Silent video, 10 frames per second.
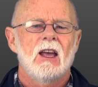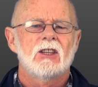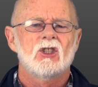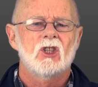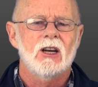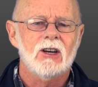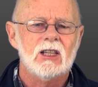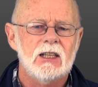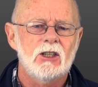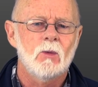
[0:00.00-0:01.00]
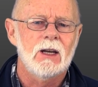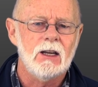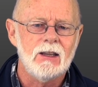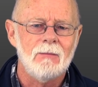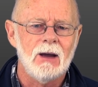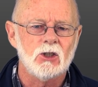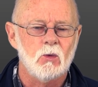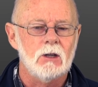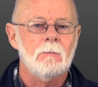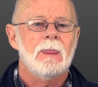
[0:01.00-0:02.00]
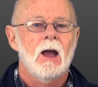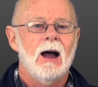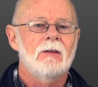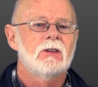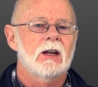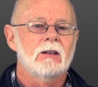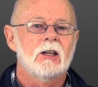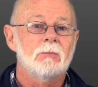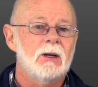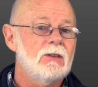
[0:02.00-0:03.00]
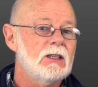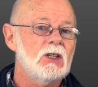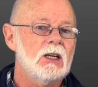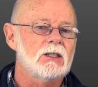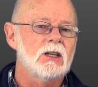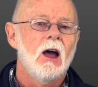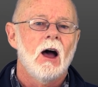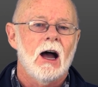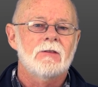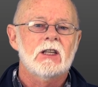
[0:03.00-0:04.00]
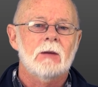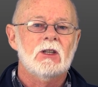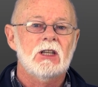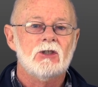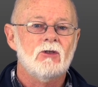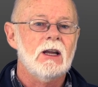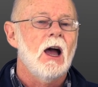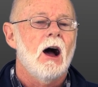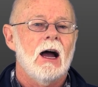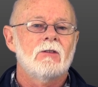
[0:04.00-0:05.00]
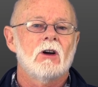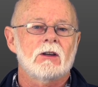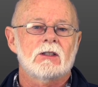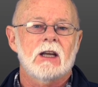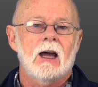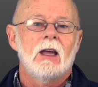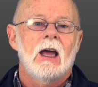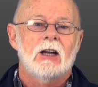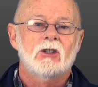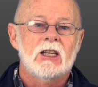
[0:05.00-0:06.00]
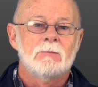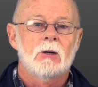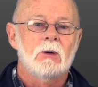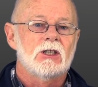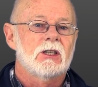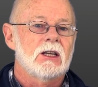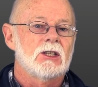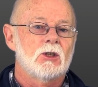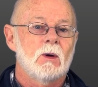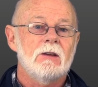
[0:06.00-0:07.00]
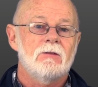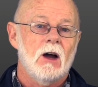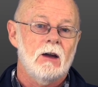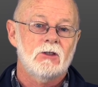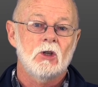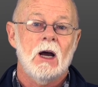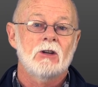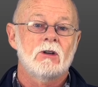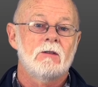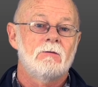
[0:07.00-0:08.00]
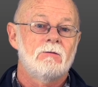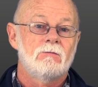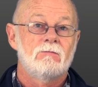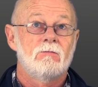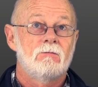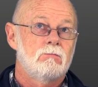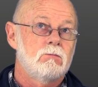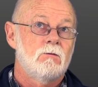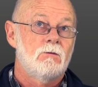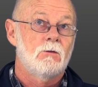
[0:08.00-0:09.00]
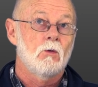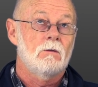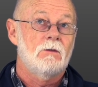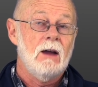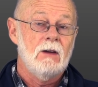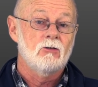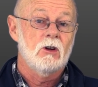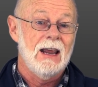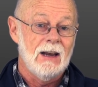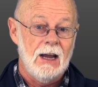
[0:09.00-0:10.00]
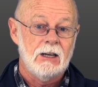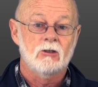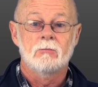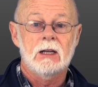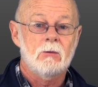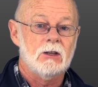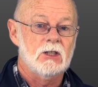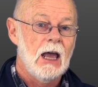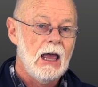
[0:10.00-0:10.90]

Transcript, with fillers: Seriously, do we need that much? Well, I've done a little bit of a test. I've set up a test rig. I've got uh, a transmitter which does 25, 200, 4, 500 and 800 milliwatts.